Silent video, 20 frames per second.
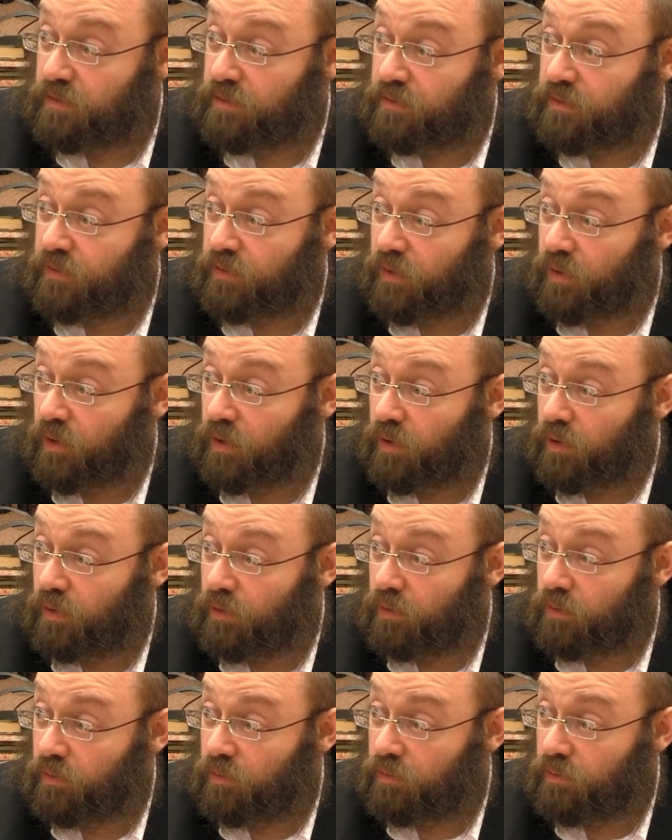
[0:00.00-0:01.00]

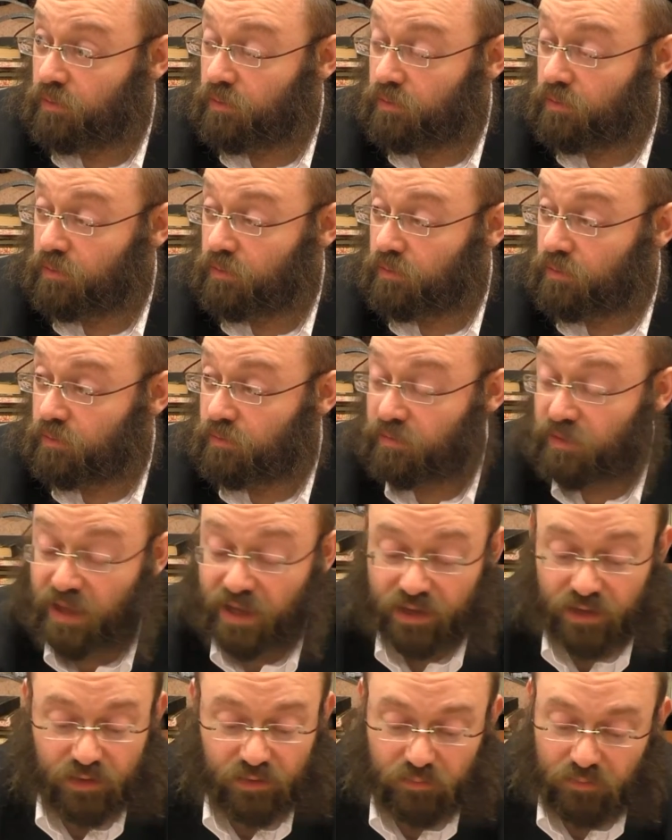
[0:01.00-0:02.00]
So
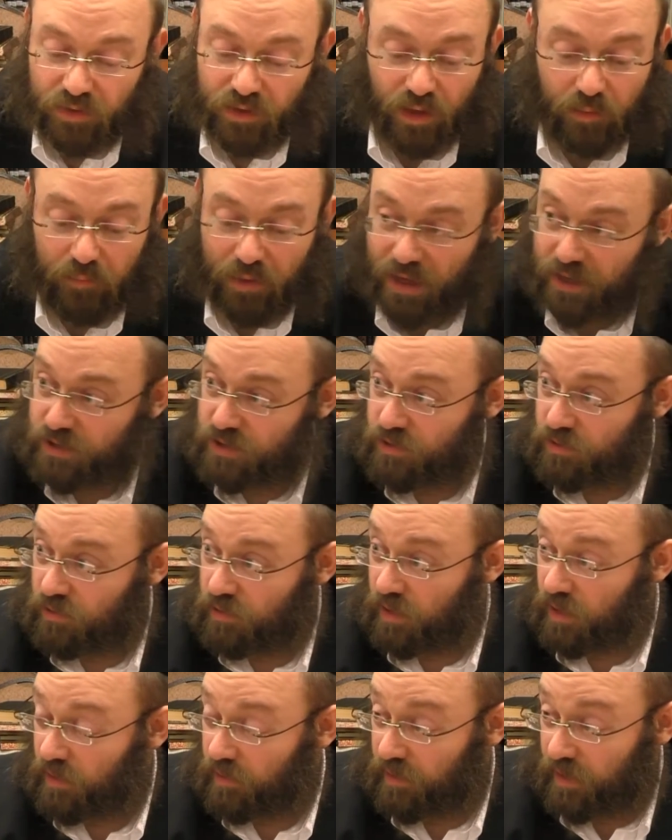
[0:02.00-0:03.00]
that could be a mashu.
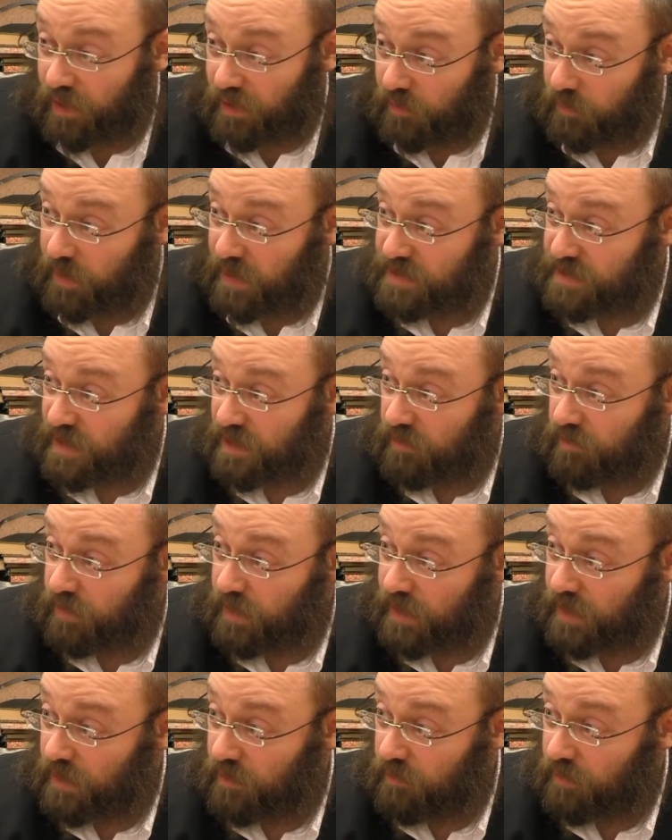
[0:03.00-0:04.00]
Uh, depends how
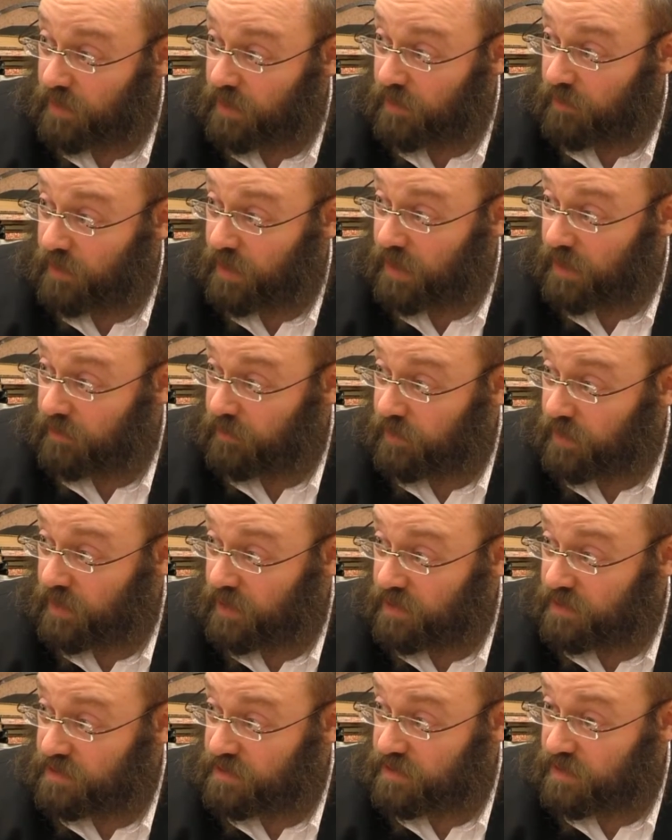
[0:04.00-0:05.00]
big the
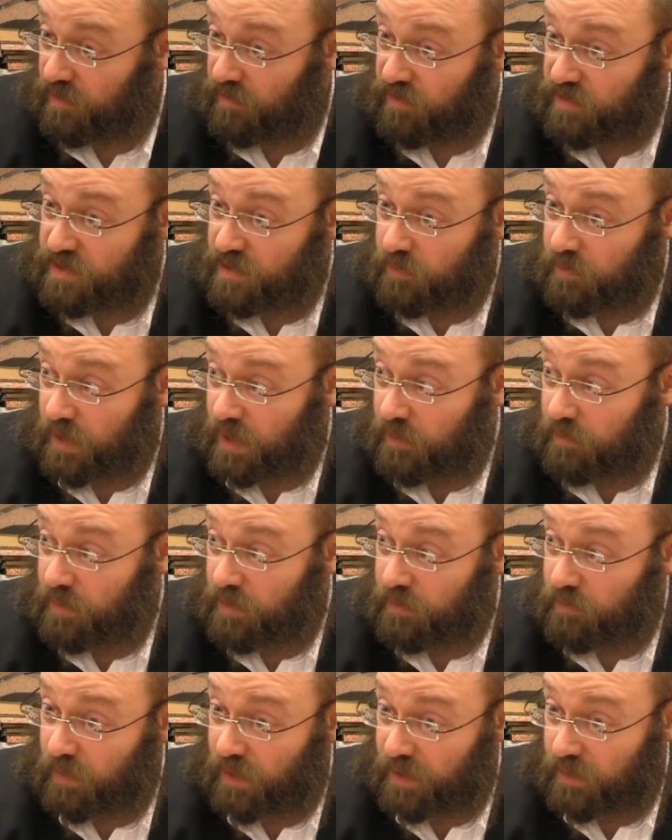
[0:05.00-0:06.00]
baby is. If it's a
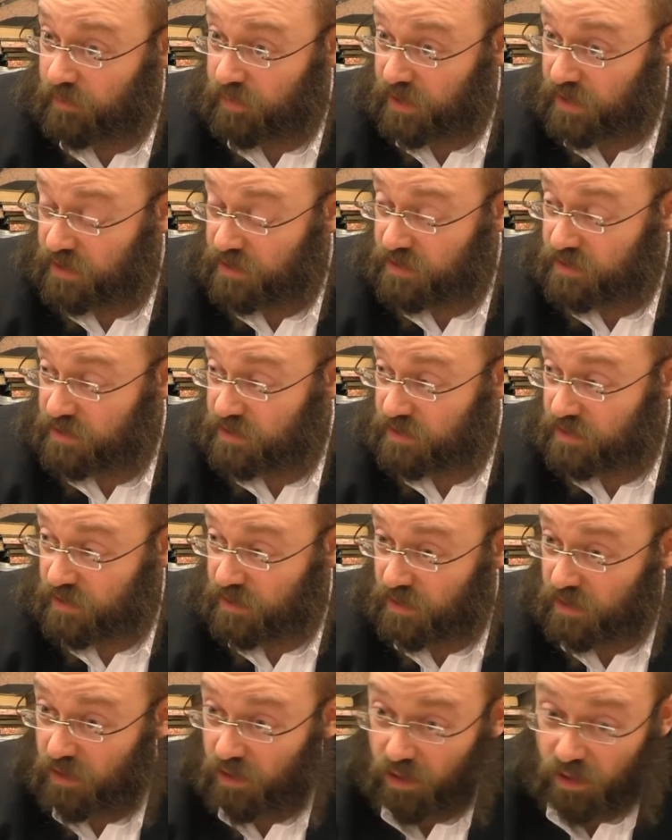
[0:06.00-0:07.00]
baby by the bris,
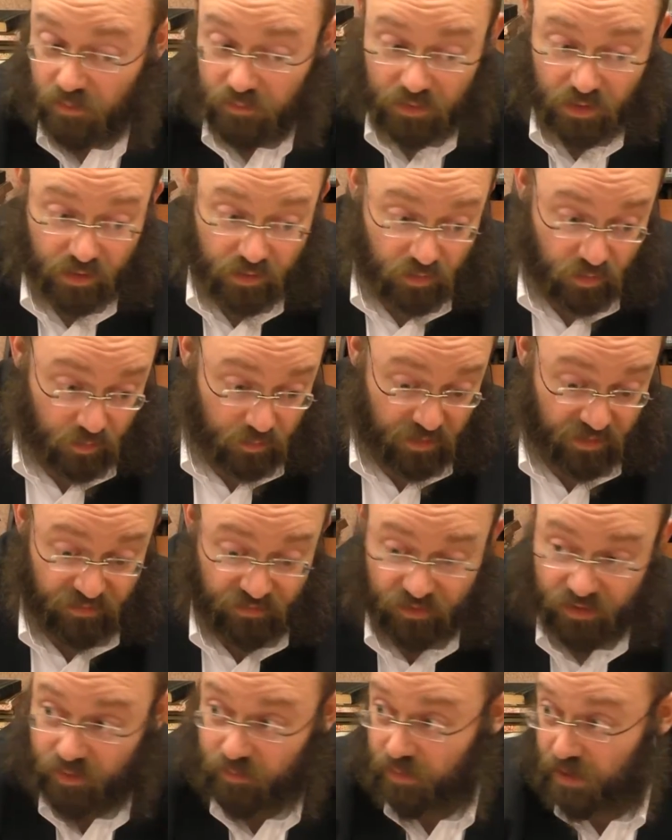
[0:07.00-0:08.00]
a maloy lugma
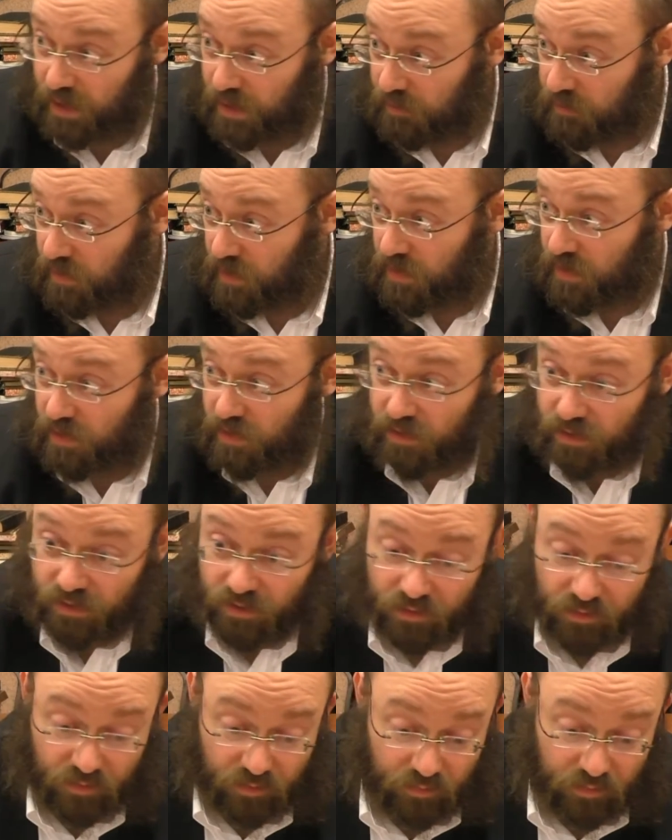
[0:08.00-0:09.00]
for the
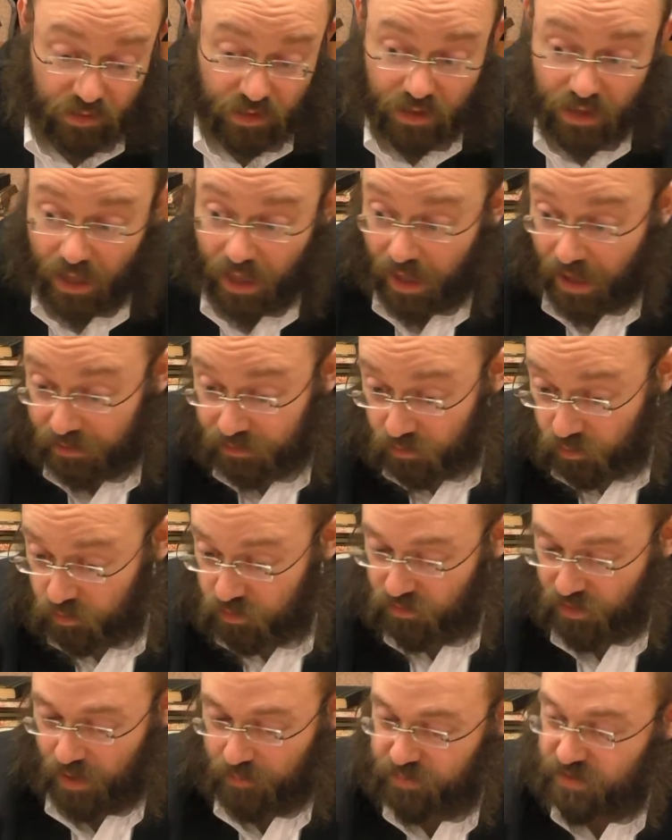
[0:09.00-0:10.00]
baby could be uh, two
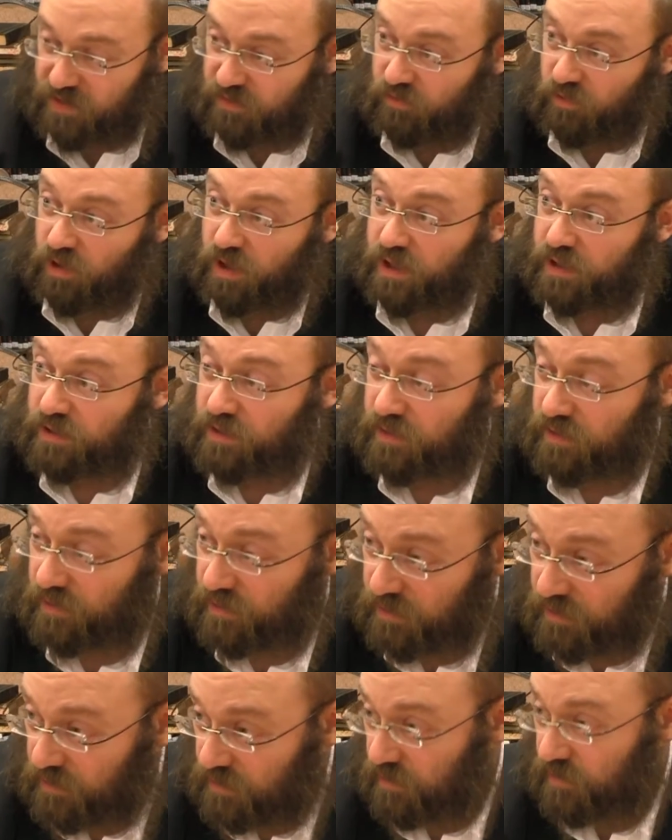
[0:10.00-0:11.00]
drops of wine.
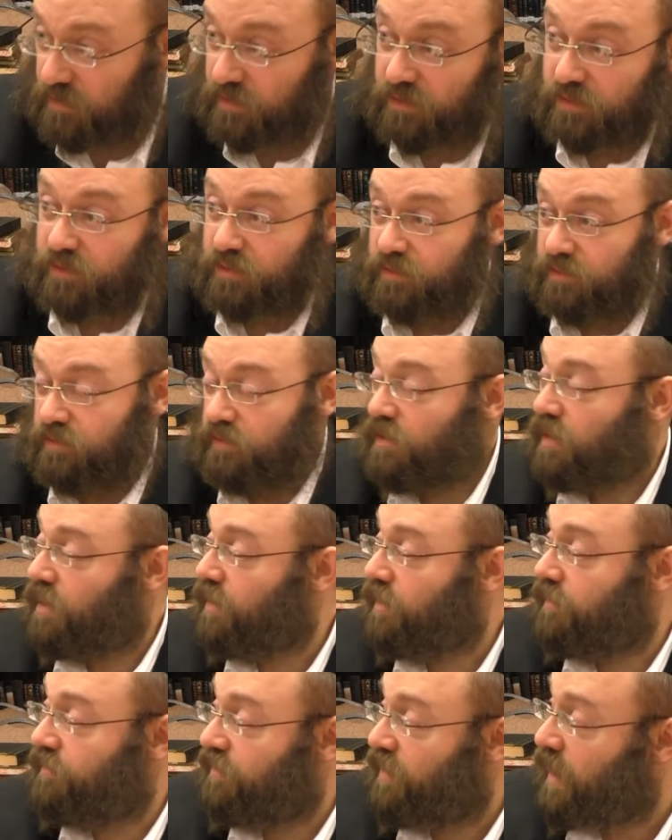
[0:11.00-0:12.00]

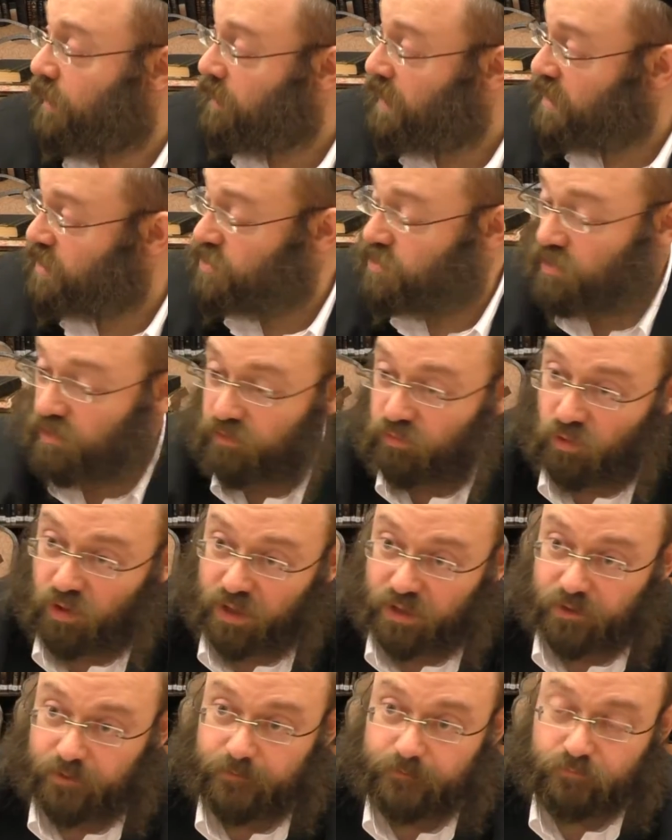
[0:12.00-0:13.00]
Uh, a mashu of wine.